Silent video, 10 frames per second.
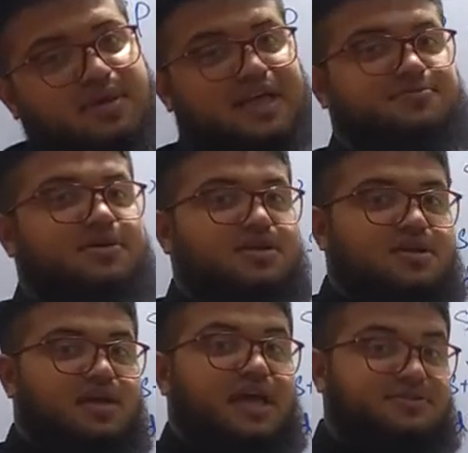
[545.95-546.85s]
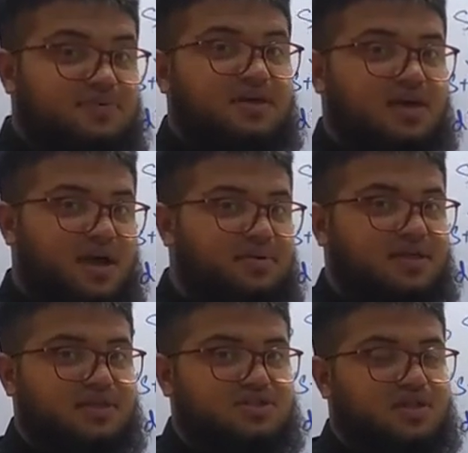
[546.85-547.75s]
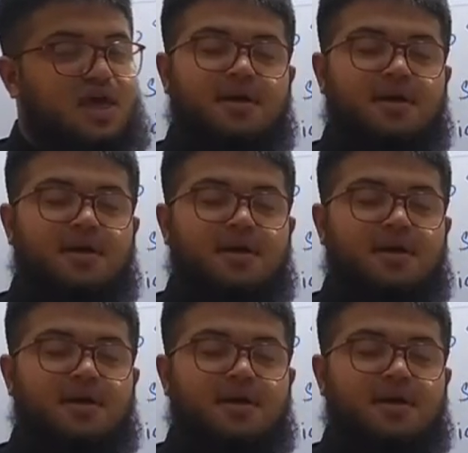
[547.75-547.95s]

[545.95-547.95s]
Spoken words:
be sp hybridization,